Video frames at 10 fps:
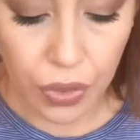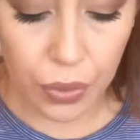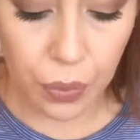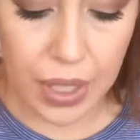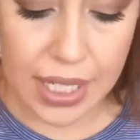The
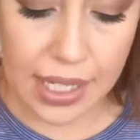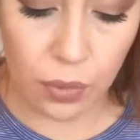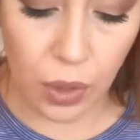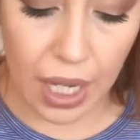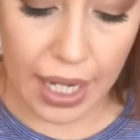reason
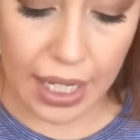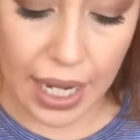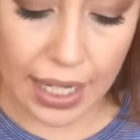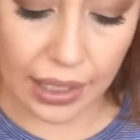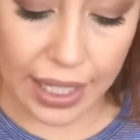why
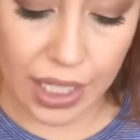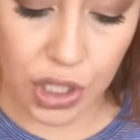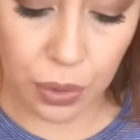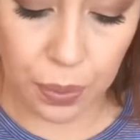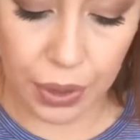I like
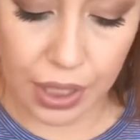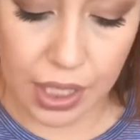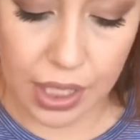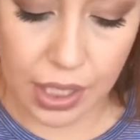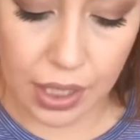to put
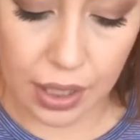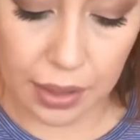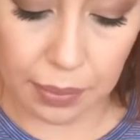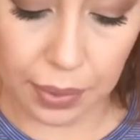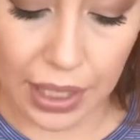
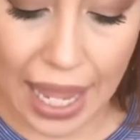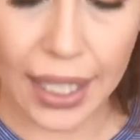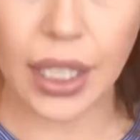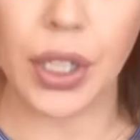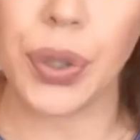black
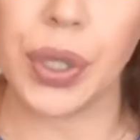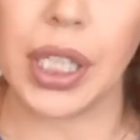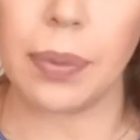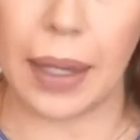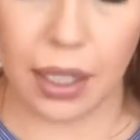acrylic
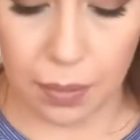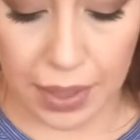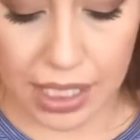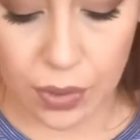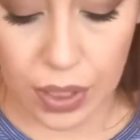paint
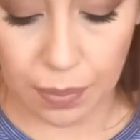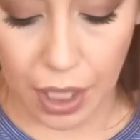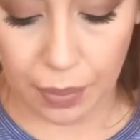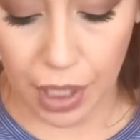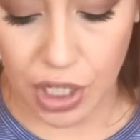mixed with
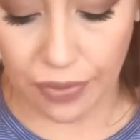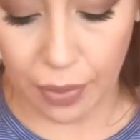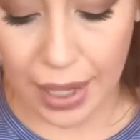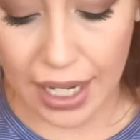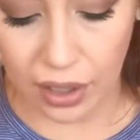Mod Podge for
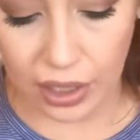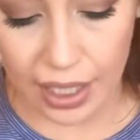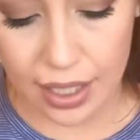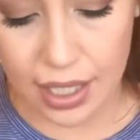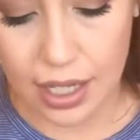my
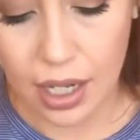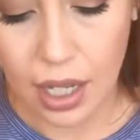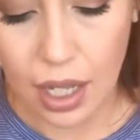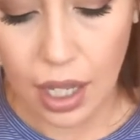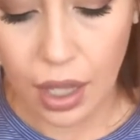outlines,
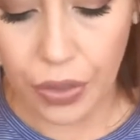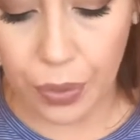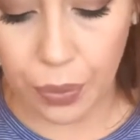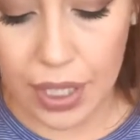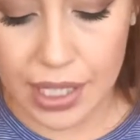the
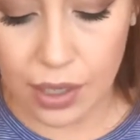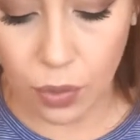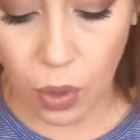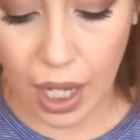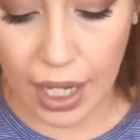reason
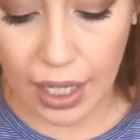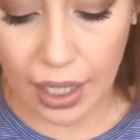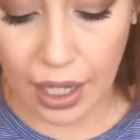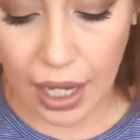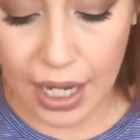why
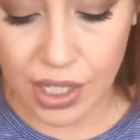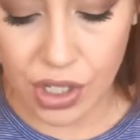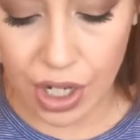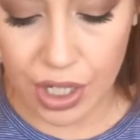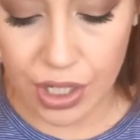I
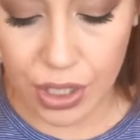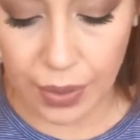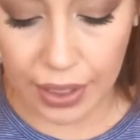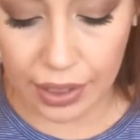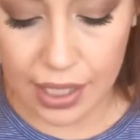started
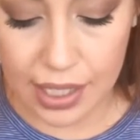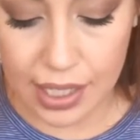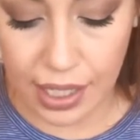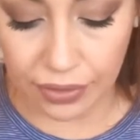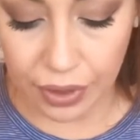doing this
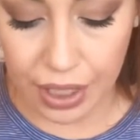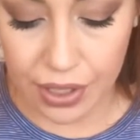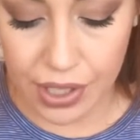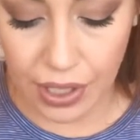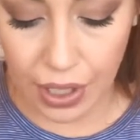several
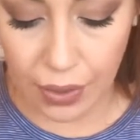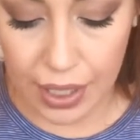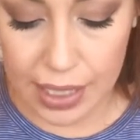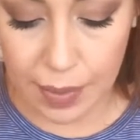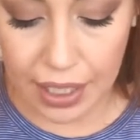years ago
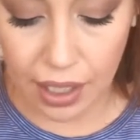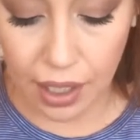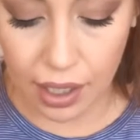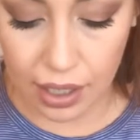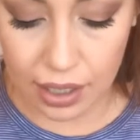is
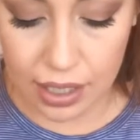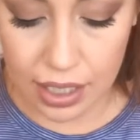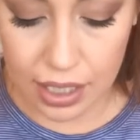because